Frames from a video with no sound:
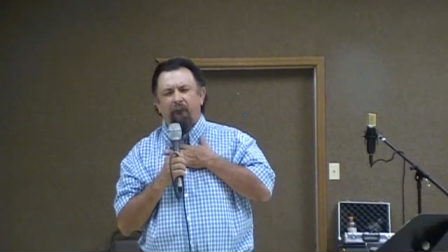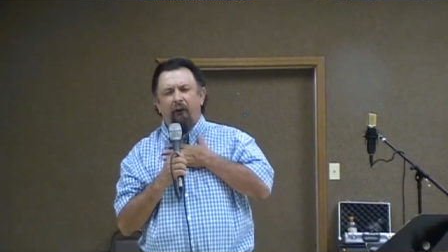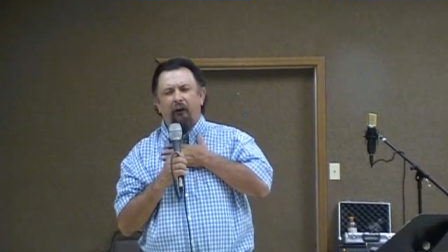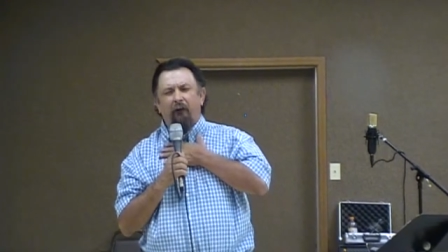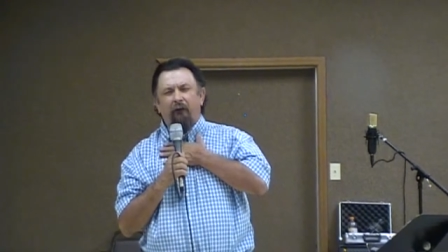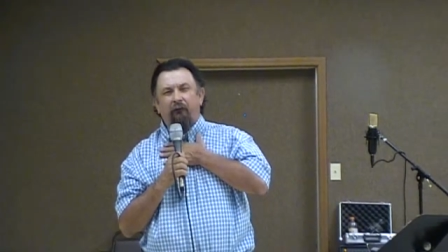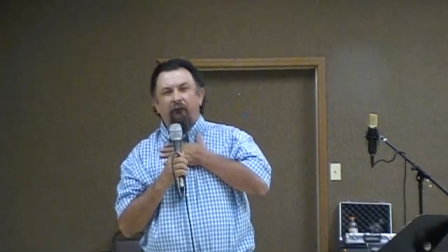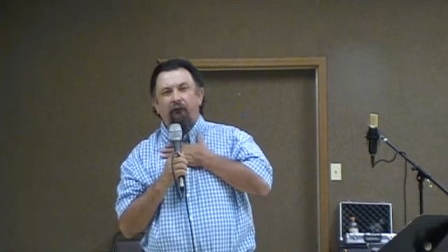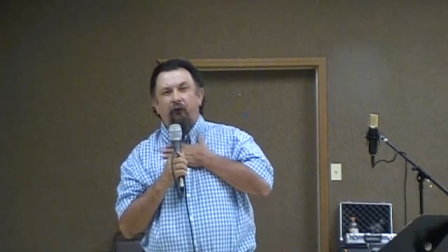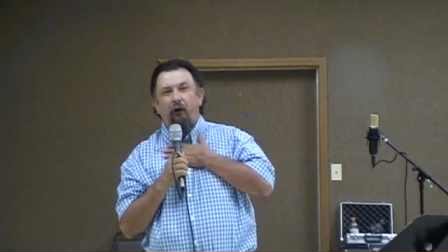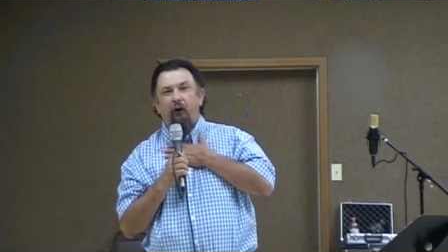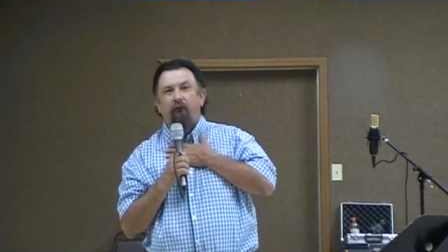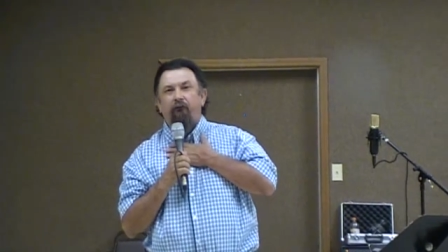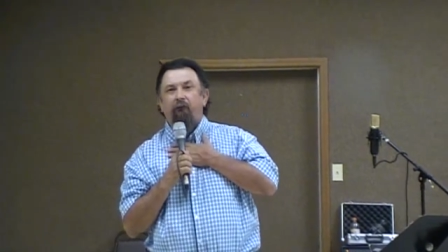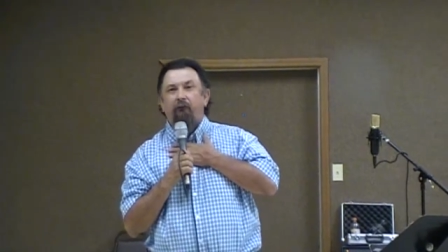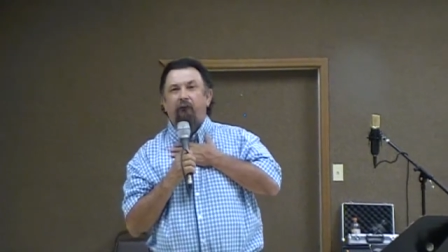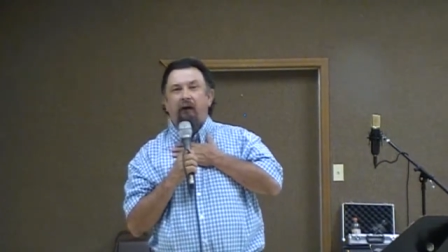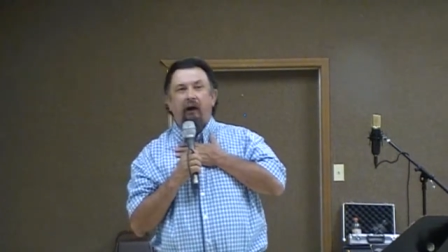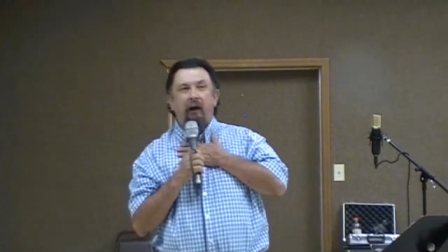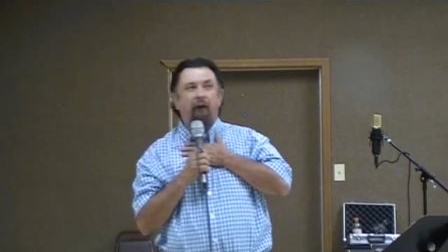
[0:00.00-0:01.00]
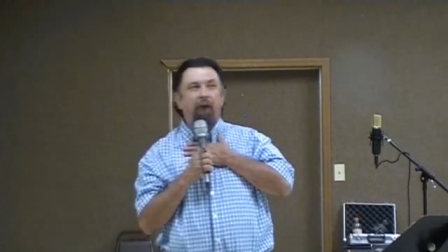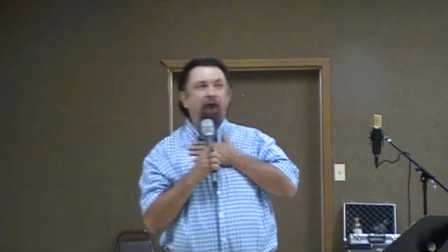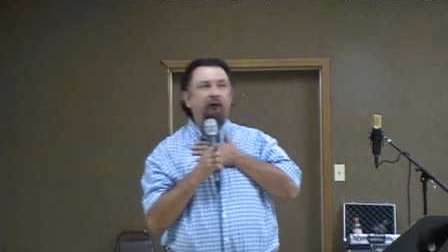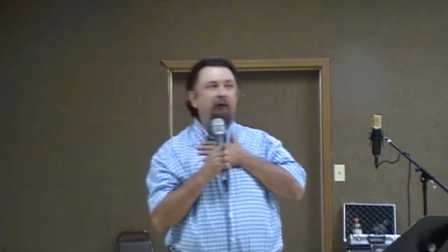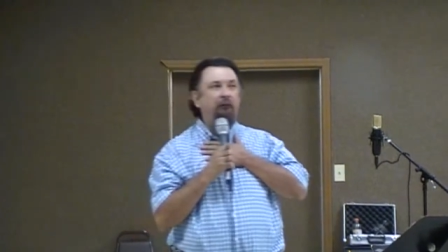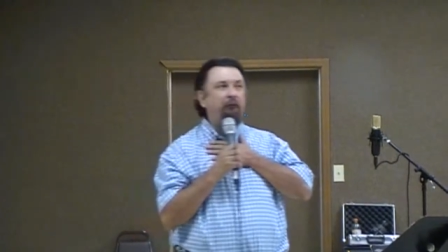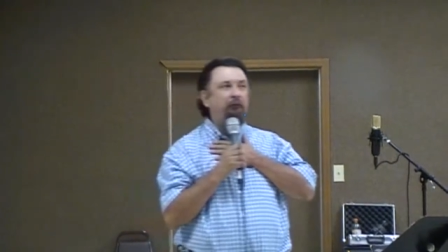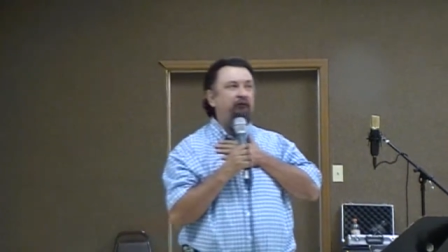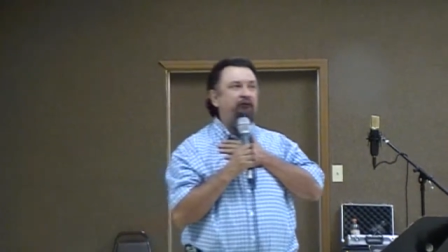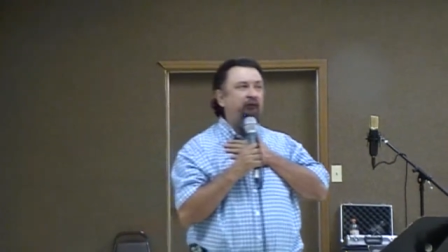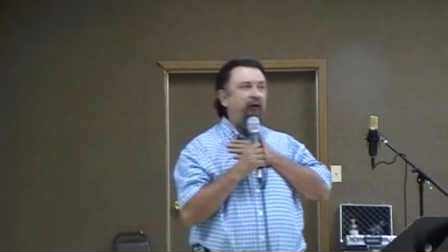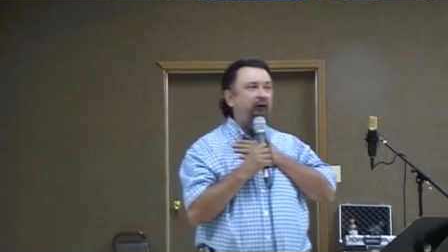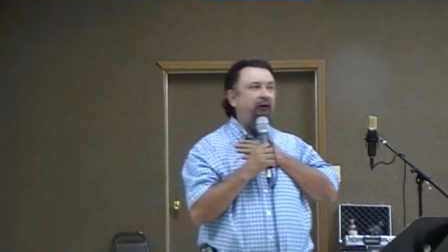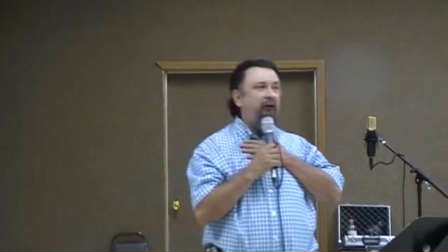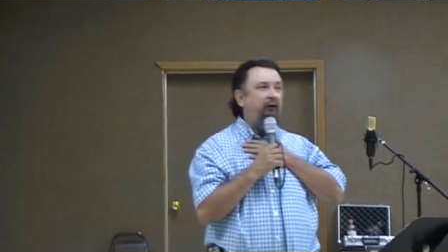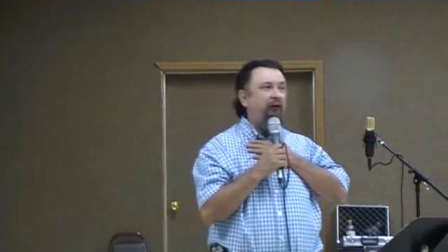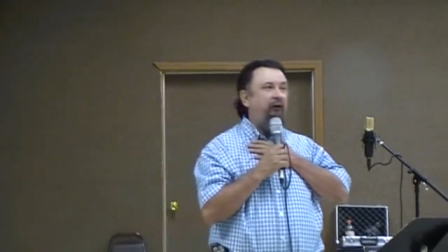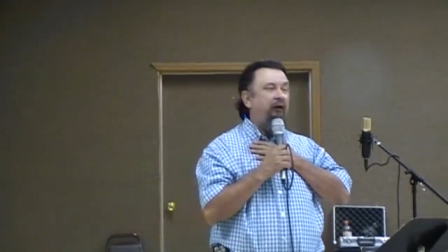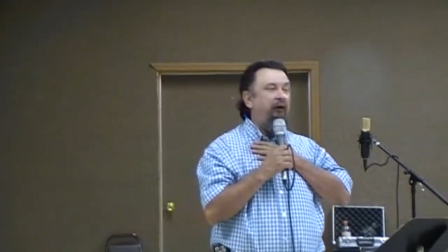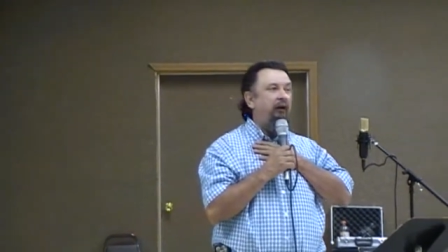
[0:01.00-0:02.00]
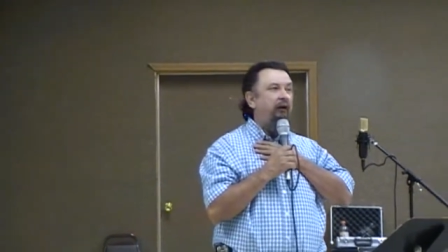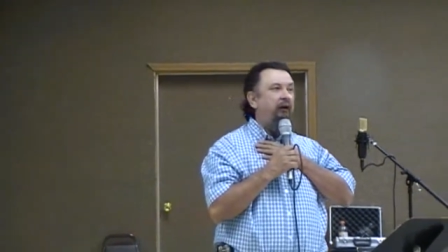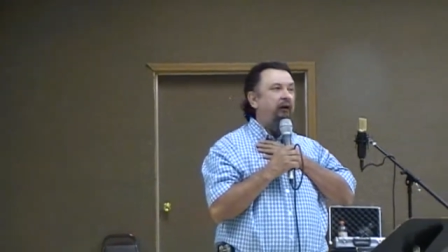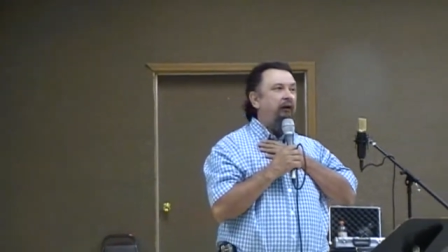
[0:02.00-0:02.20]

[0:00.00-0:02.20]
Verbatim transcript: upon the cross of Calvary and presented